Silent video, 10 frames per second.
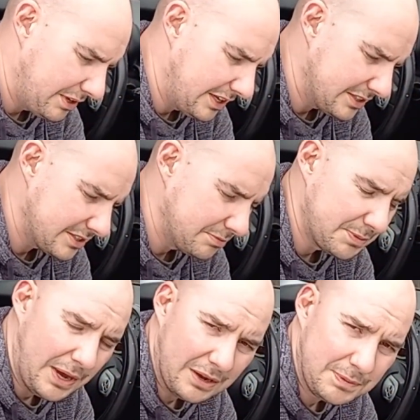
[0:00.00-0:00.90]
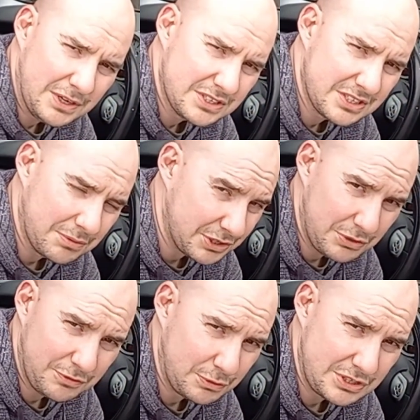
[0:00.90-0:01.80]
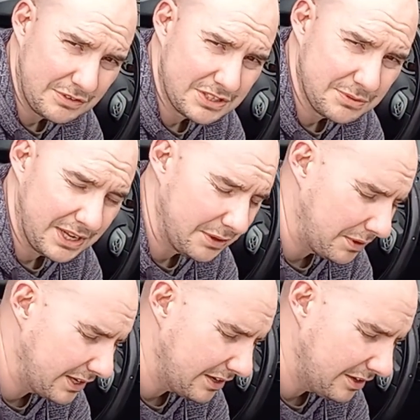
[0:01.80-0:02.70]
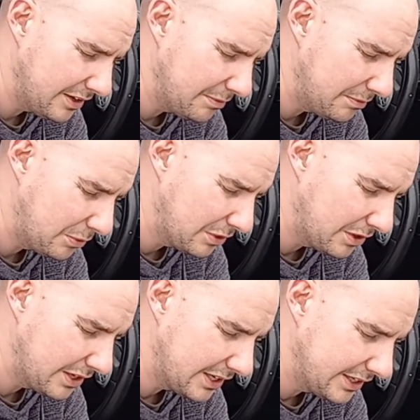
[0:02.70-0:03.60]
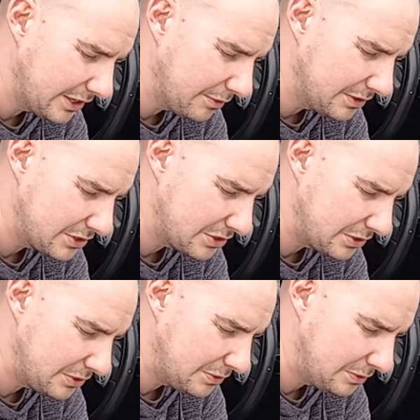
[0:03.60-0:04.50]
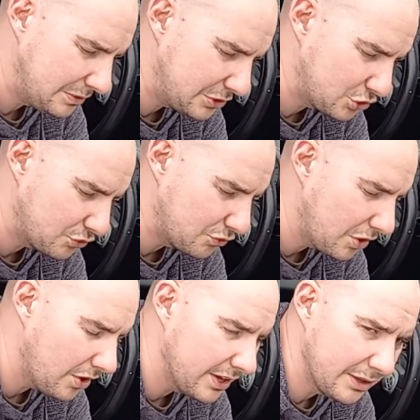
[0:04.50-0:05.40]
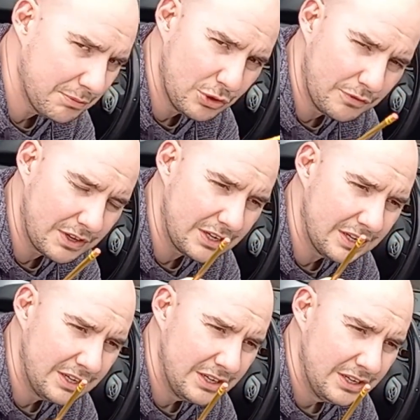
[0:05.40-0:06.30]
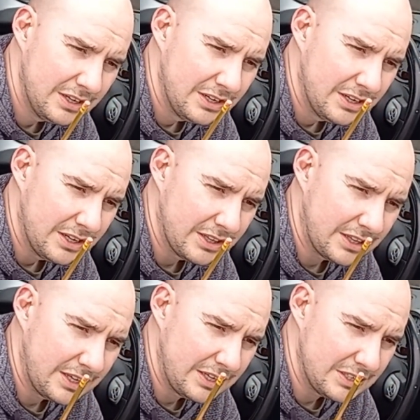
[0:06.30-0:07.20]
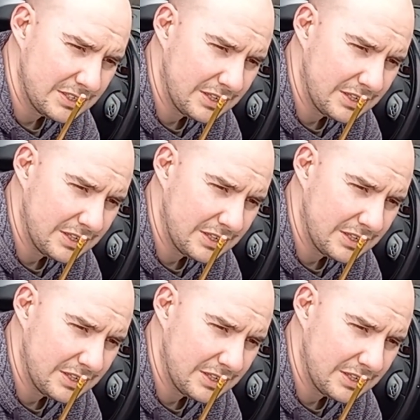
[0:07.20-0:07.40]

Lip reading: going to get some spark plugs, so I'm going to do a full service to it anyway. I am more than likely going to try moving the